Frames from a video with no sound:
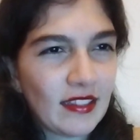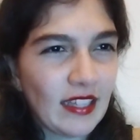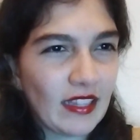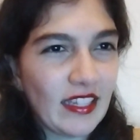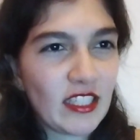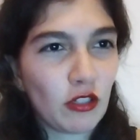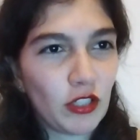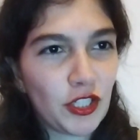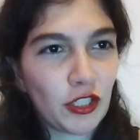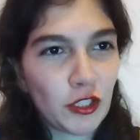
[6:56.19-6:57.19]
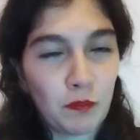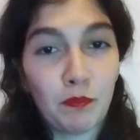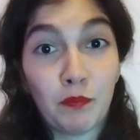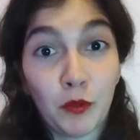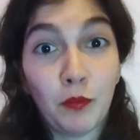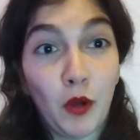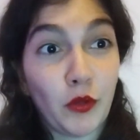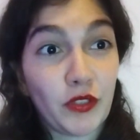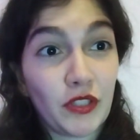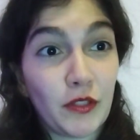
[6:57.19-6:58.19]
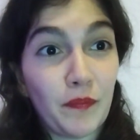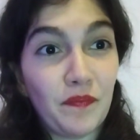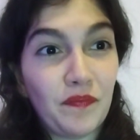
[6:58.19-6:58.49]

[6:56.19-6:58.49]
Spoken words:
that these cultures propose.